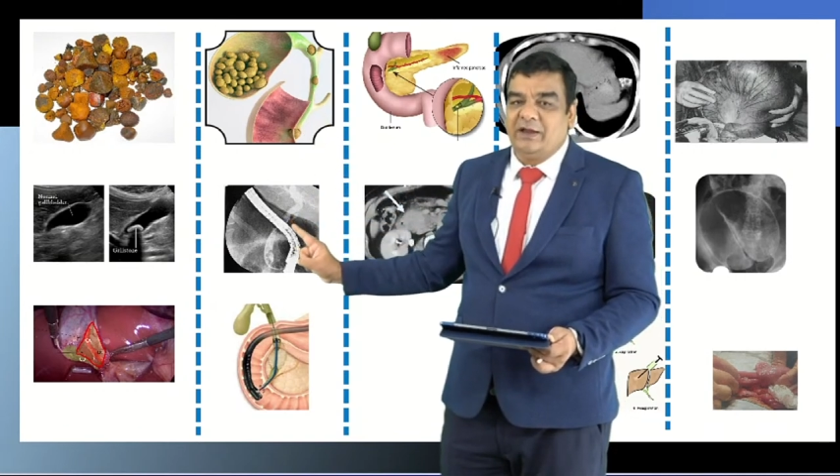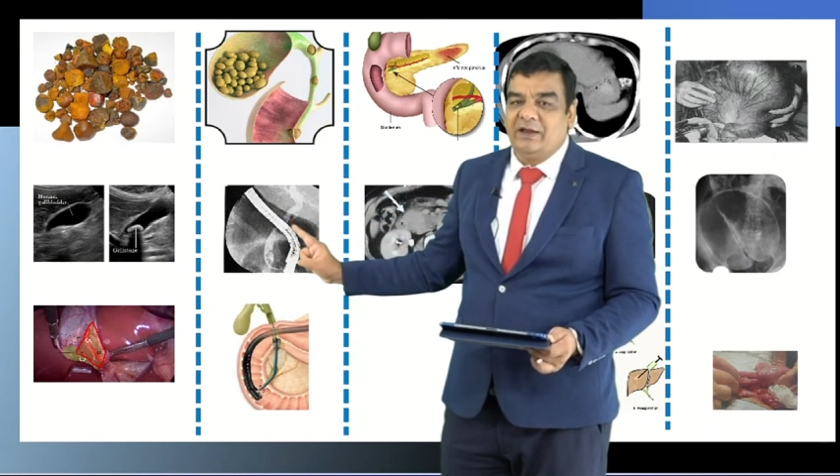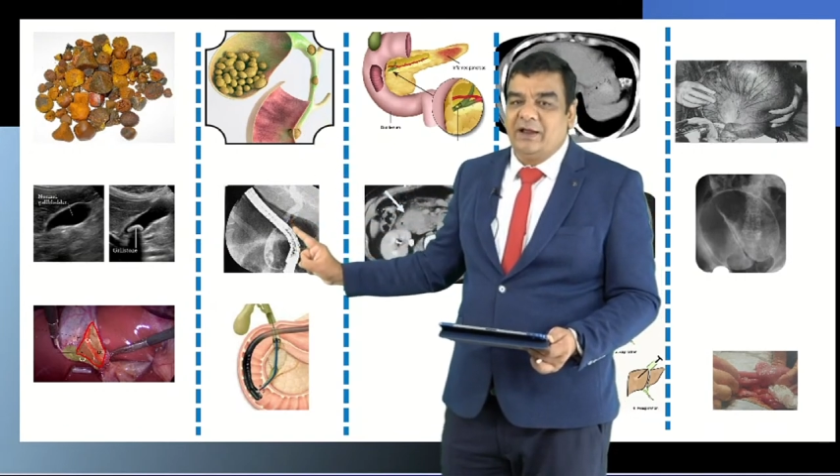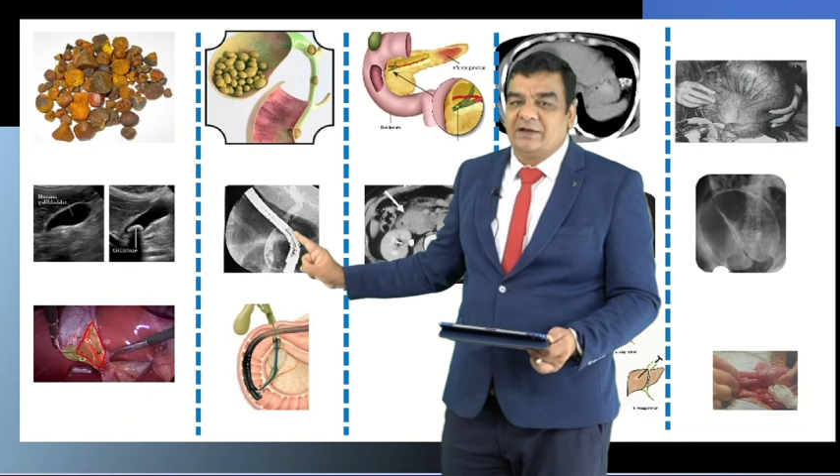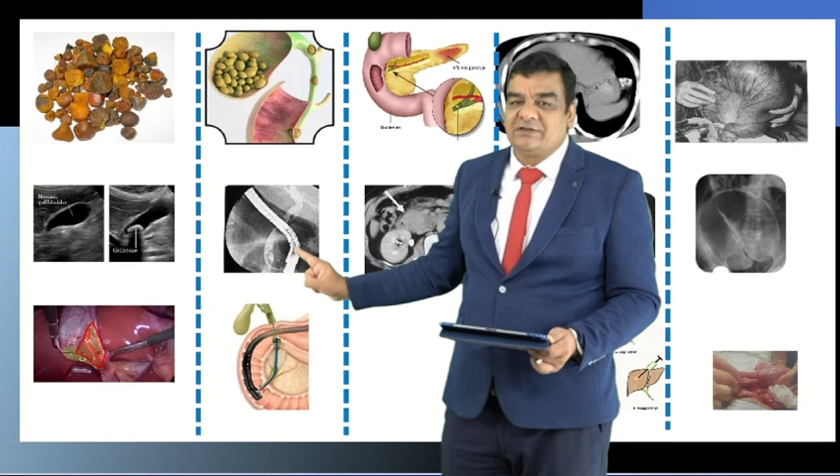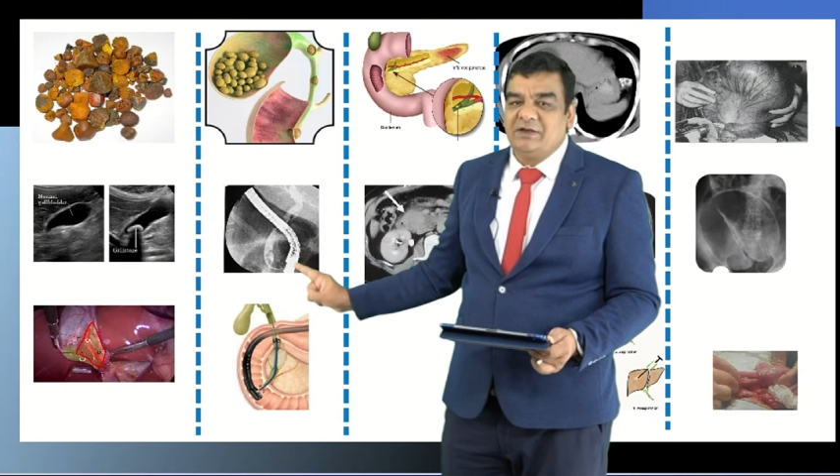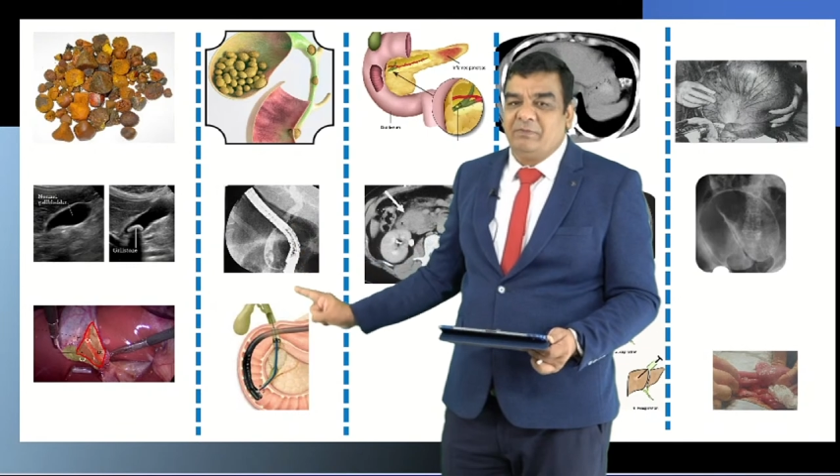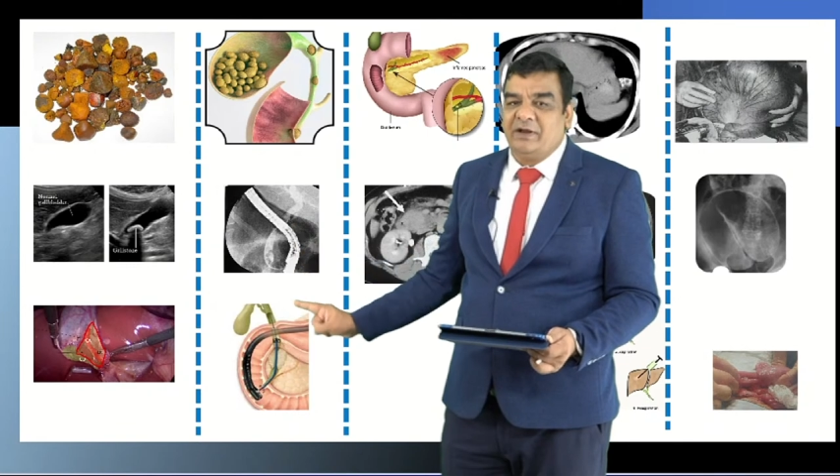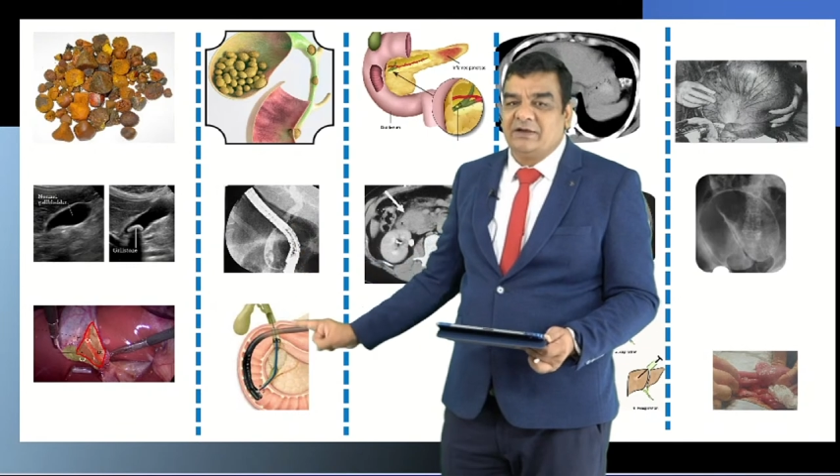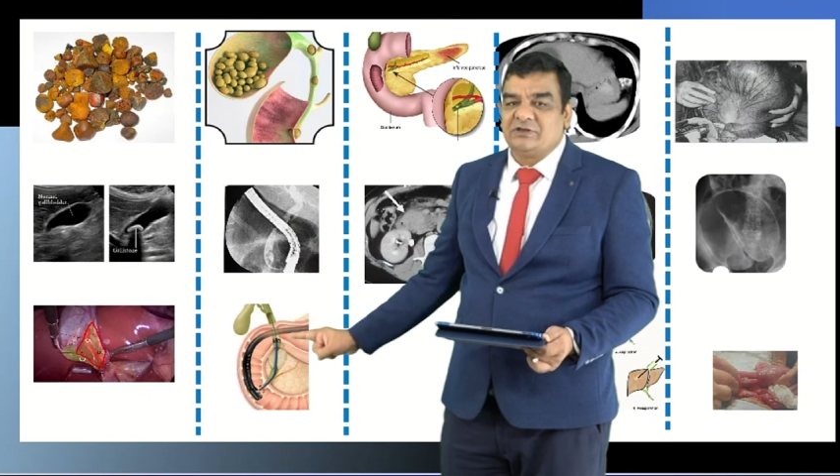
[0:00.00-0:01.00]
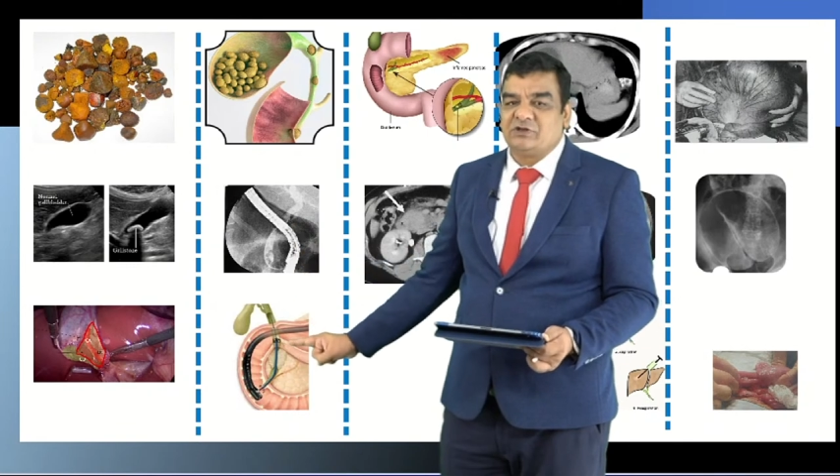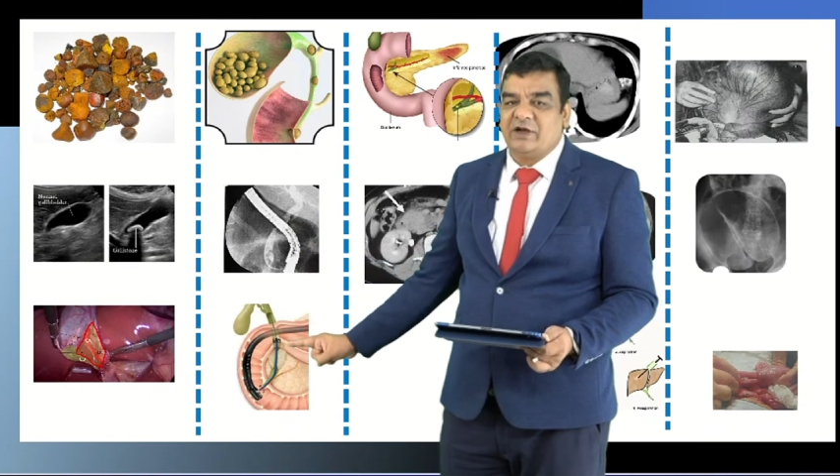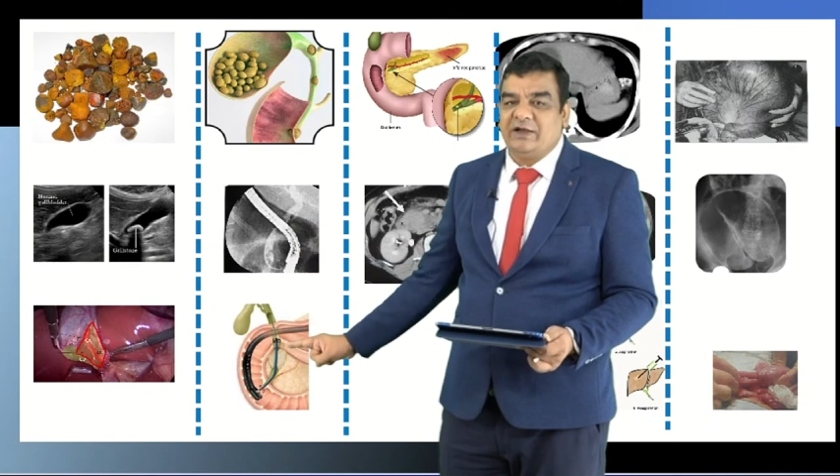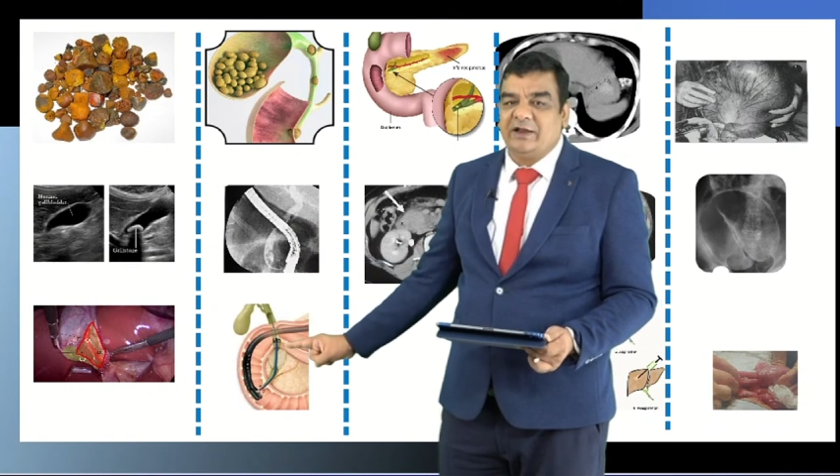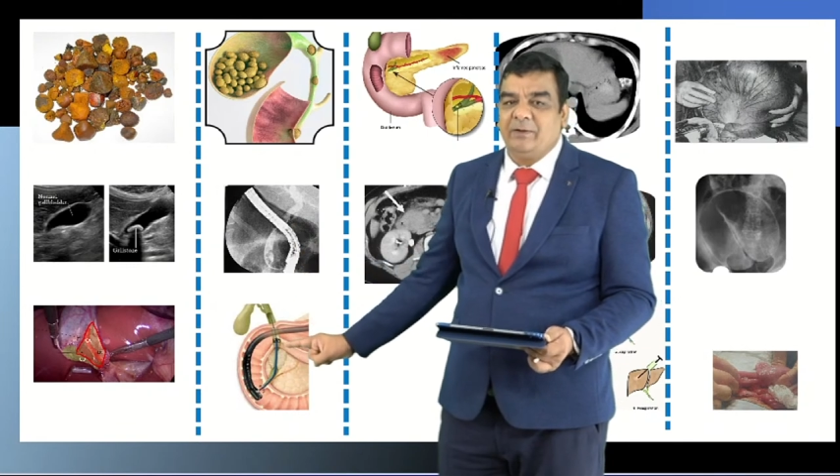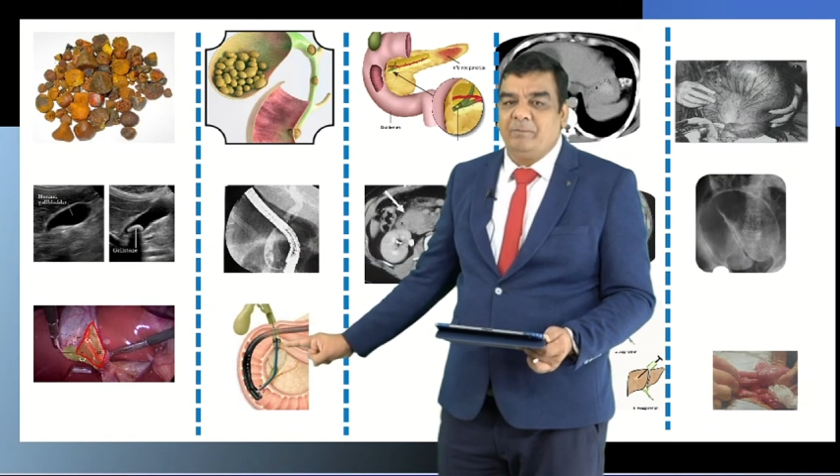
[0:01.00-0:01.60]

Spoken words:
ERCP and stenting,